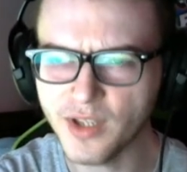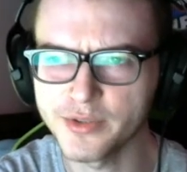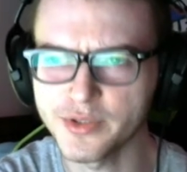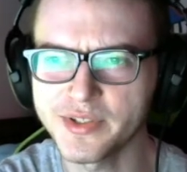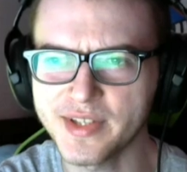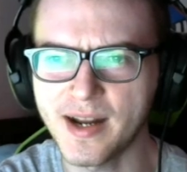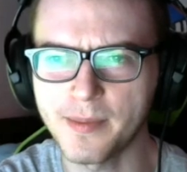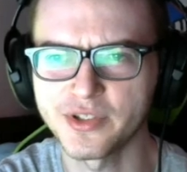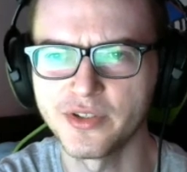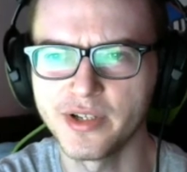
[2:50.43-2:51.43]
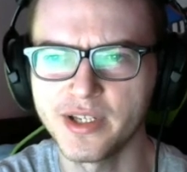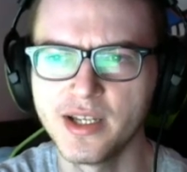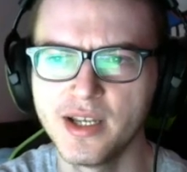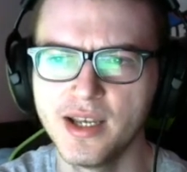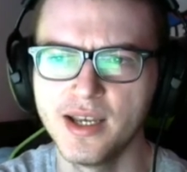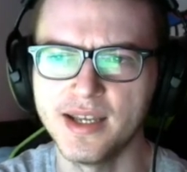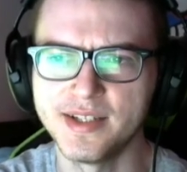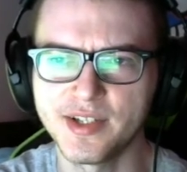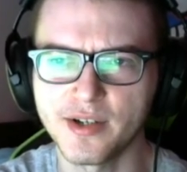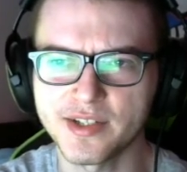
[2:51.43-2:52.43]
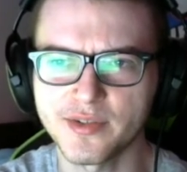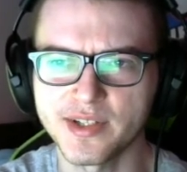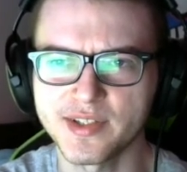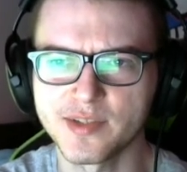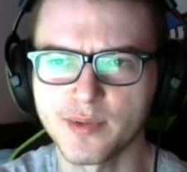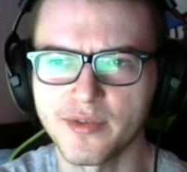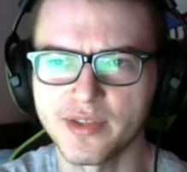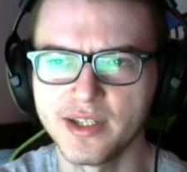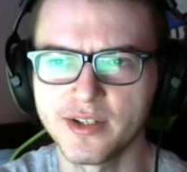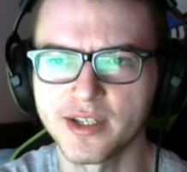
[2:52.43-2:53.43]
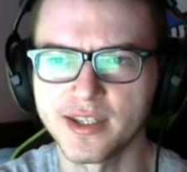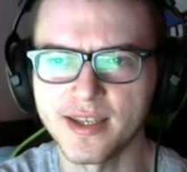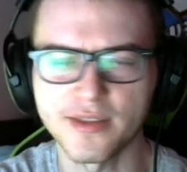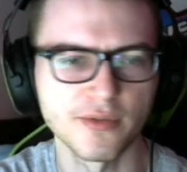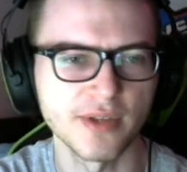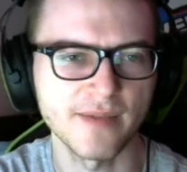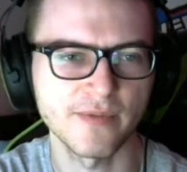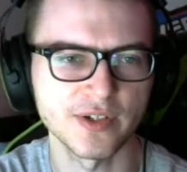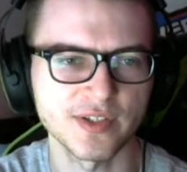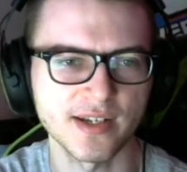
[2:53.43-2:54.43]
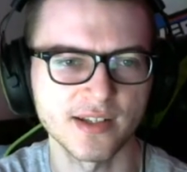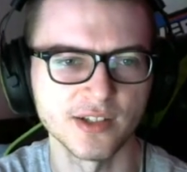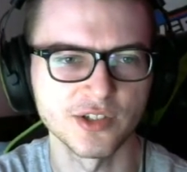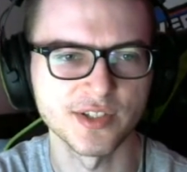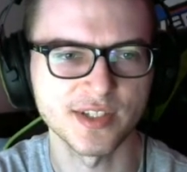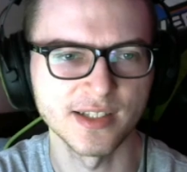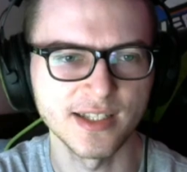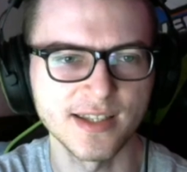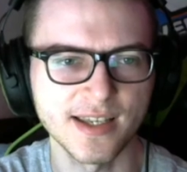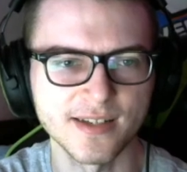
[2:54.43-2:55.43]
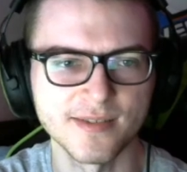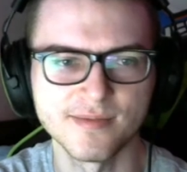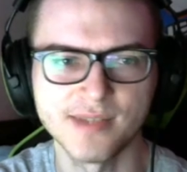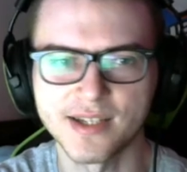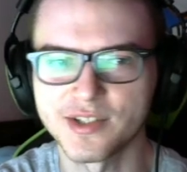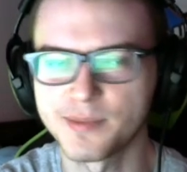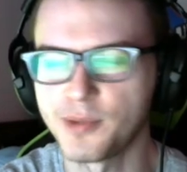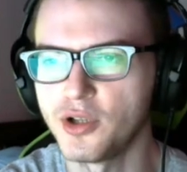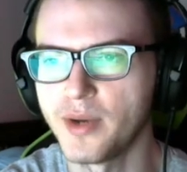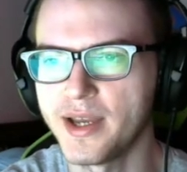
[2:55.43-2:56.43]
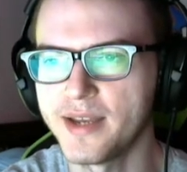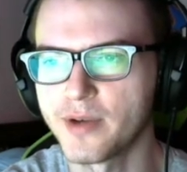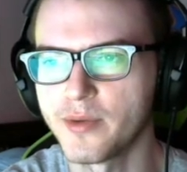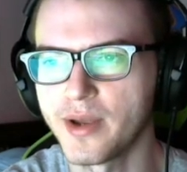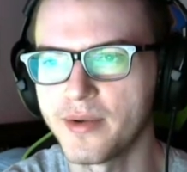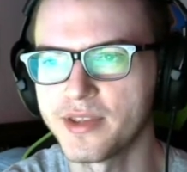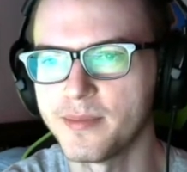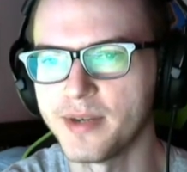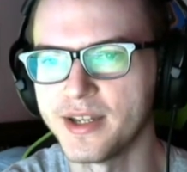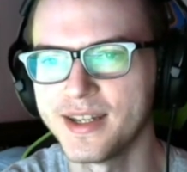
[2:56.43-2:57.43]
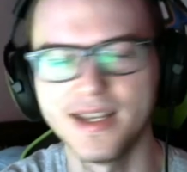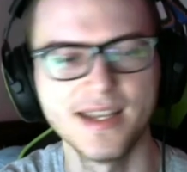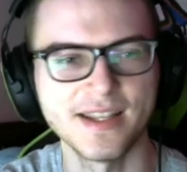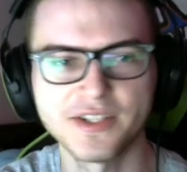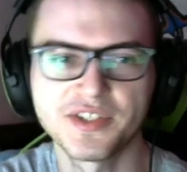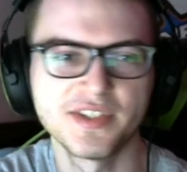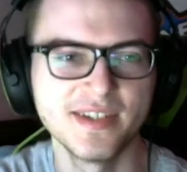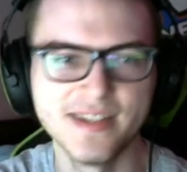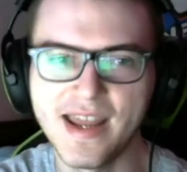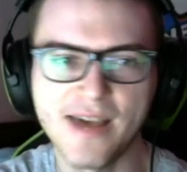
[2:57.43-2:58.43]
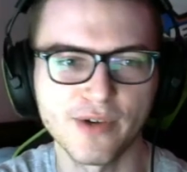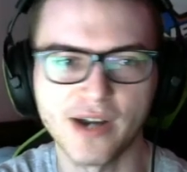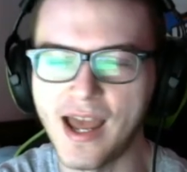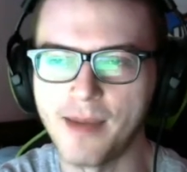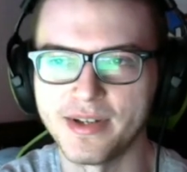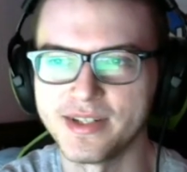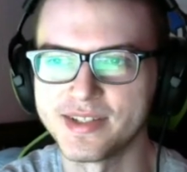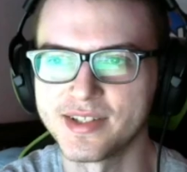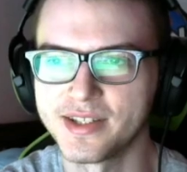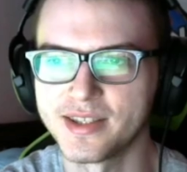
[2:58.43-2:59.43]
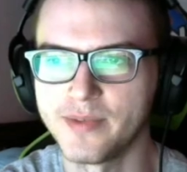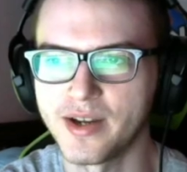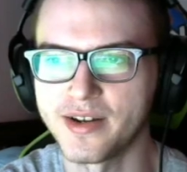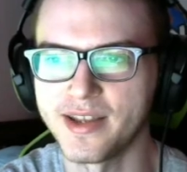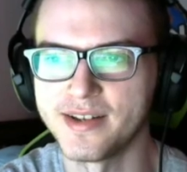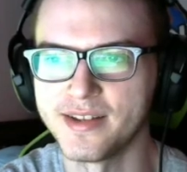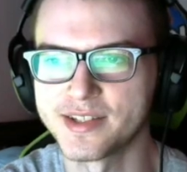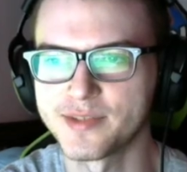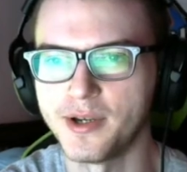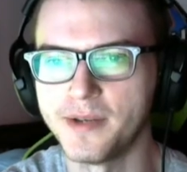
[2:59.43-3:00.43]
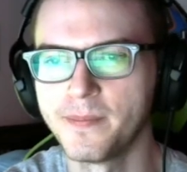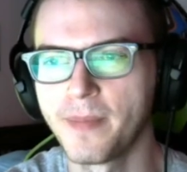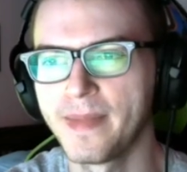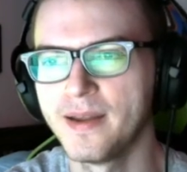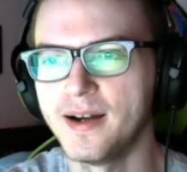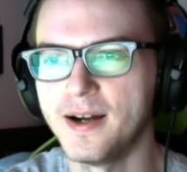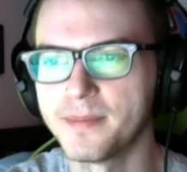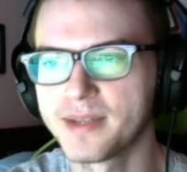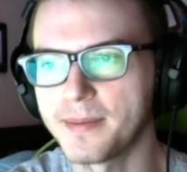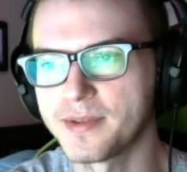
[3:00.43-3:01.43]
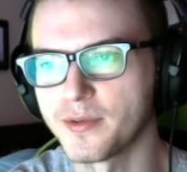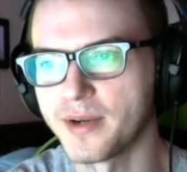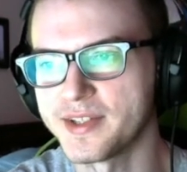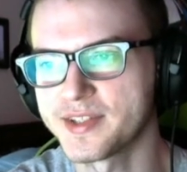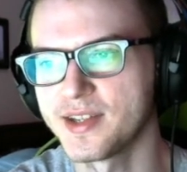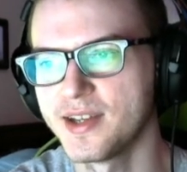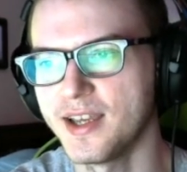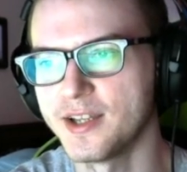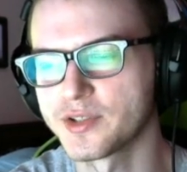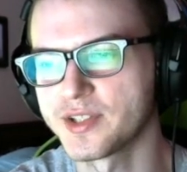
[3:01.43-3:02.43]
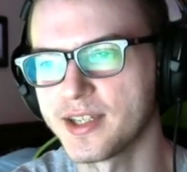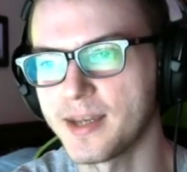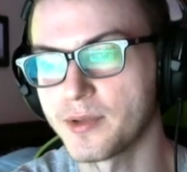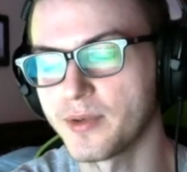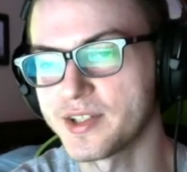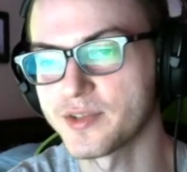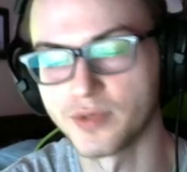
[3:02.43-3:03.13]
There's always that opportunity in TRS races where if the leader can get through that first set of collisions clean, they can just pull away and run away with it. But that just never happened until like the very end of this one. Kept the race interesting, kept the race